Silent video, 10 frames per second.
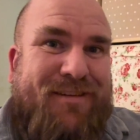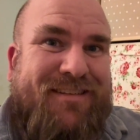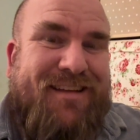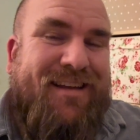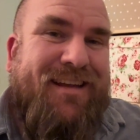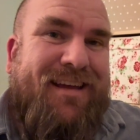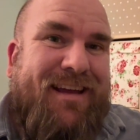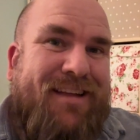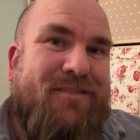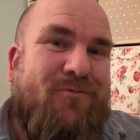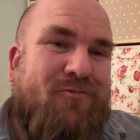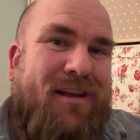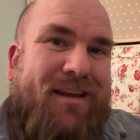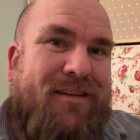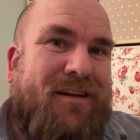as that. It's a
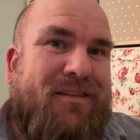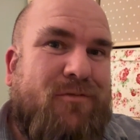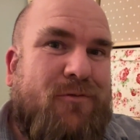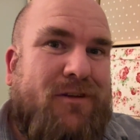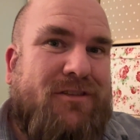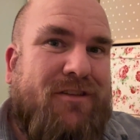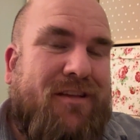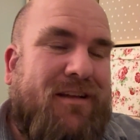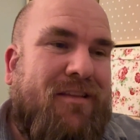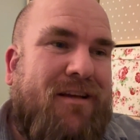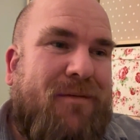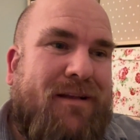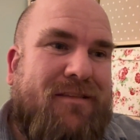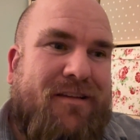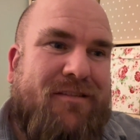really nice, refreshing thing. The thing
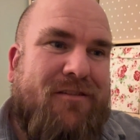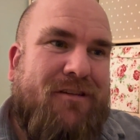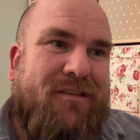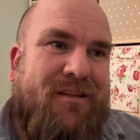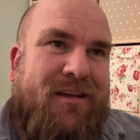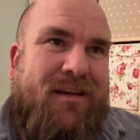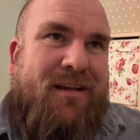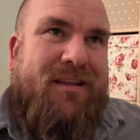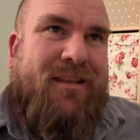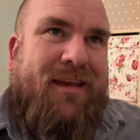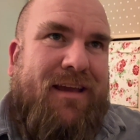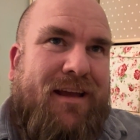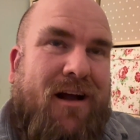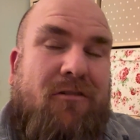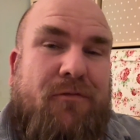about Tesla is they
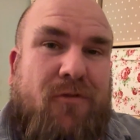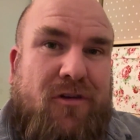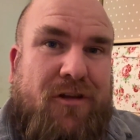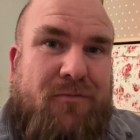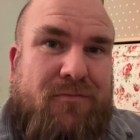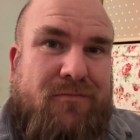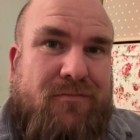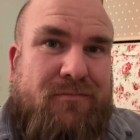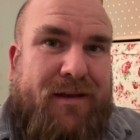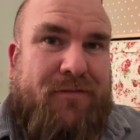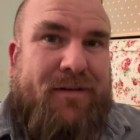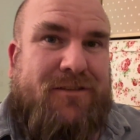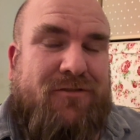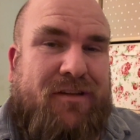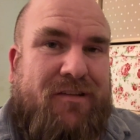are a volume
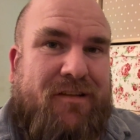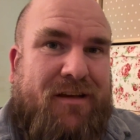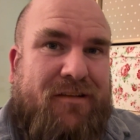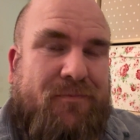manufacturer these days.